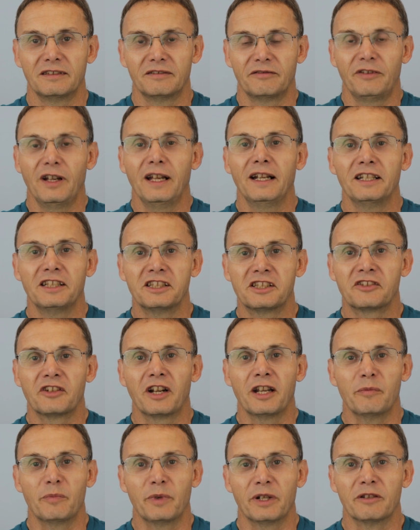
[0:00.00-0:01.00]
fairly
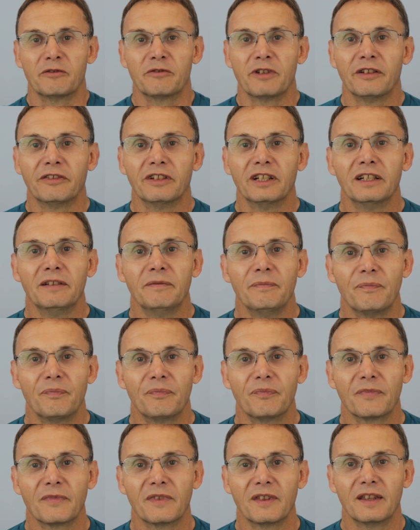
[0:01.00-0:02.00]
straight bit of river,
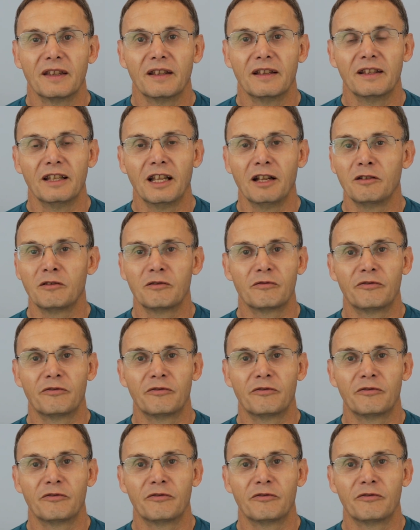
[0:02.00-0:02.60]
no